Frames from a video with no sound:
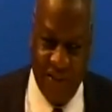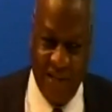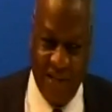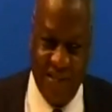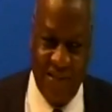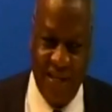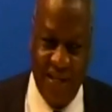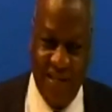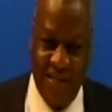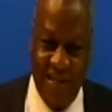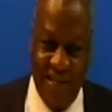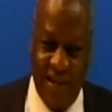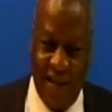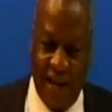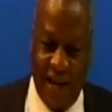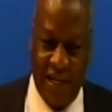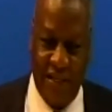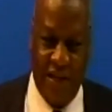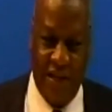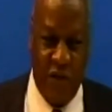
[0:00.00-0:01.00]
citizen
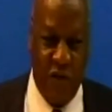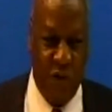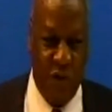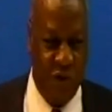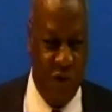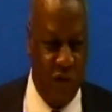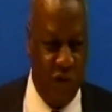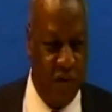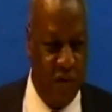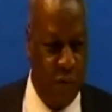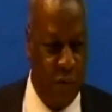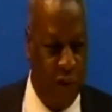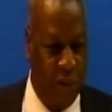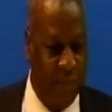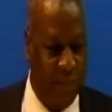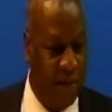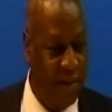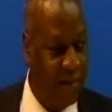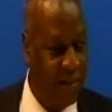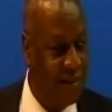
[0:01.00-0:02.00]
like the use
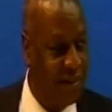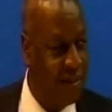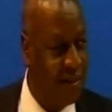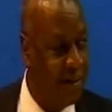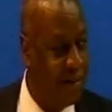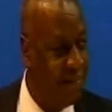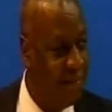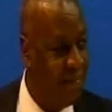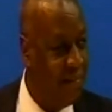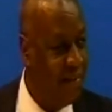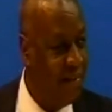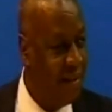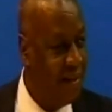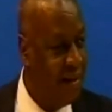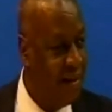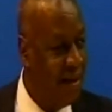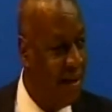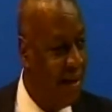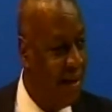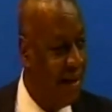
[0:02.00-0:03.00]
women
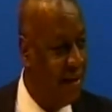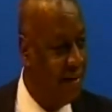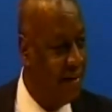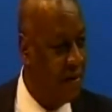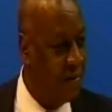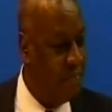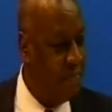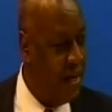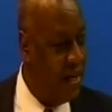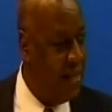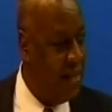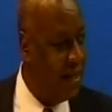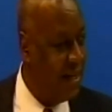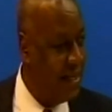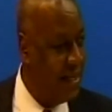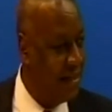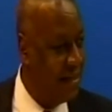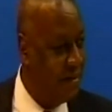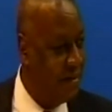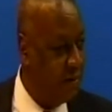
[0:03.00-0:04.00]
or
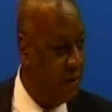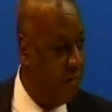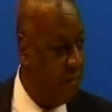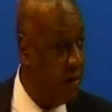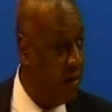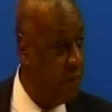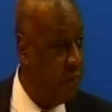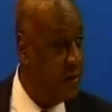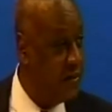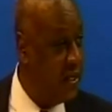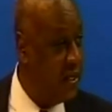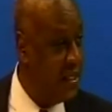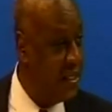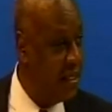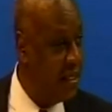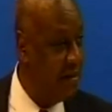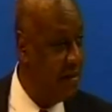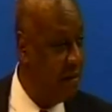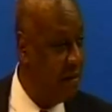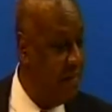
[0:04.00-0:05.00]
media or even
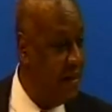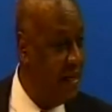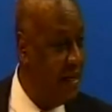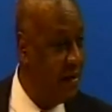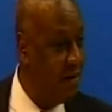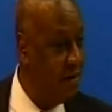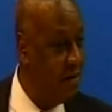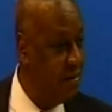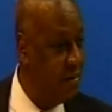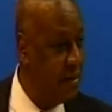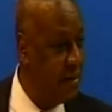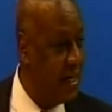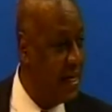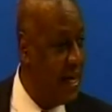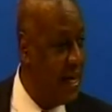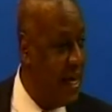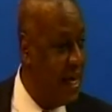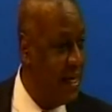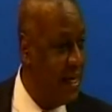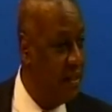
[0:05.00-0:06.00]
opposition to be were
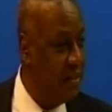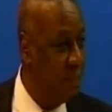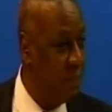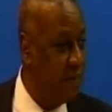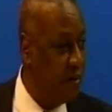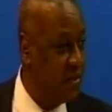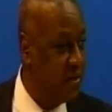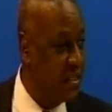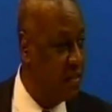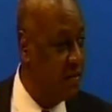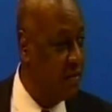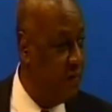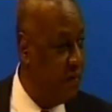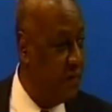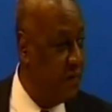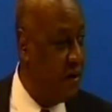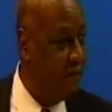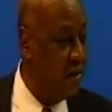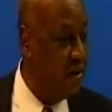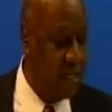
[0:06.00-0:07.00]
engaged in the process of the
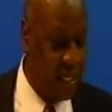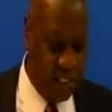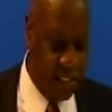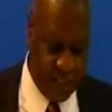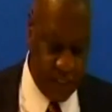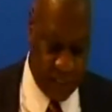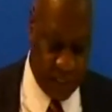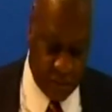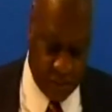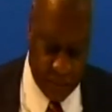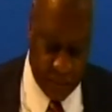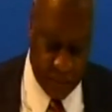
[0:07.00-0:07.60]
drafting national security